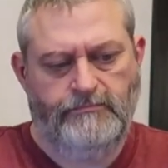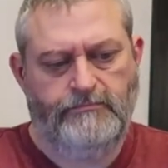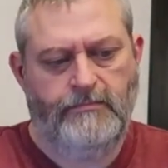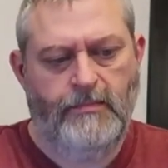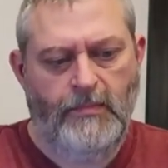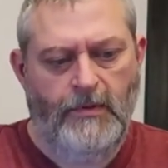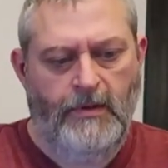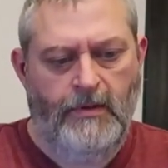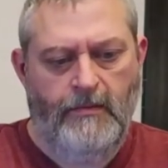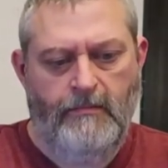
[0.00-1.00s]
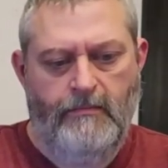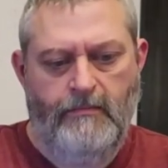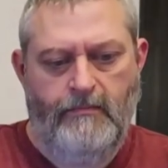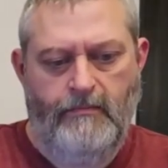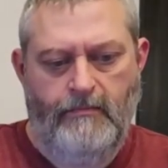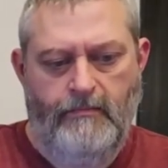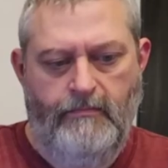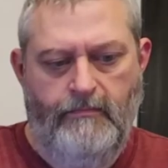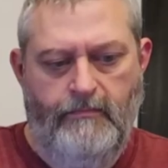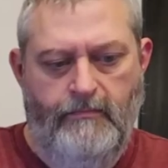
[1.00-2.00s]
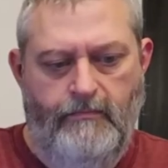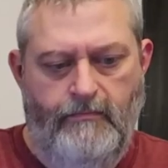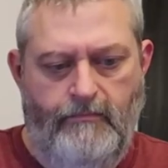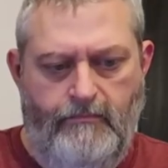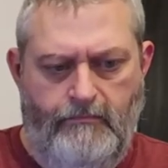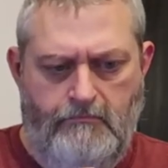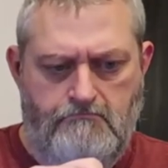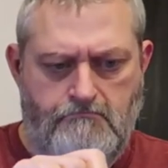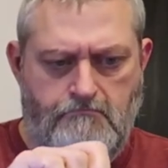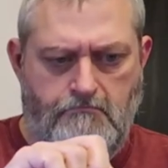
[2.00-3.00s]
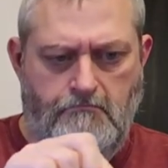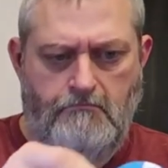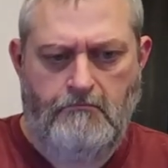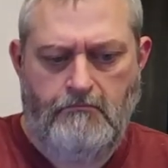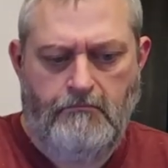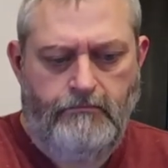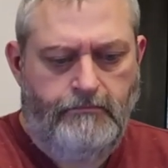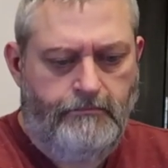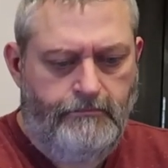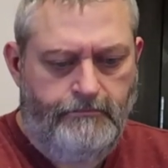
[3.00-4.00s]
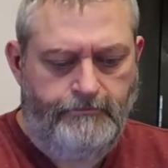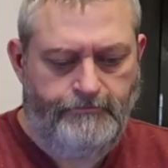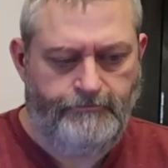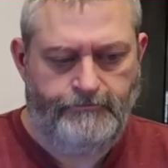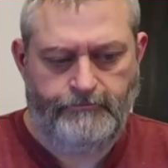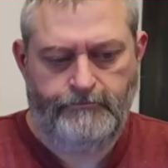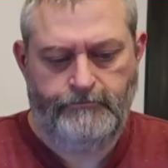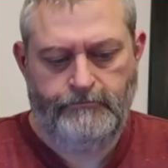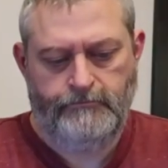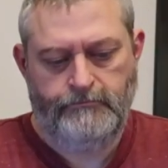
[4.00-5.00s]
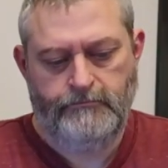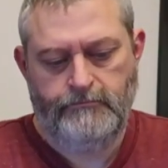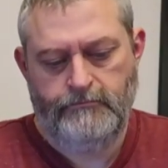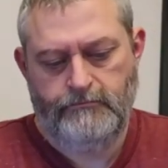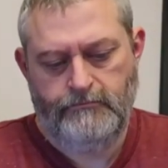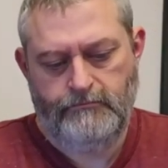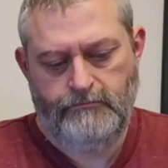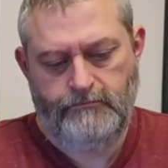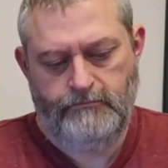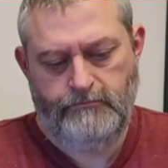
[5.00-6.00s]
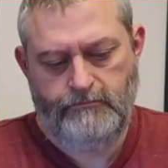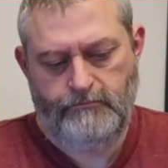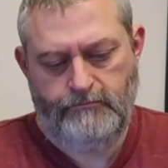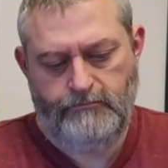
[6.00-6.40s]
No words are spoken by the person on screen.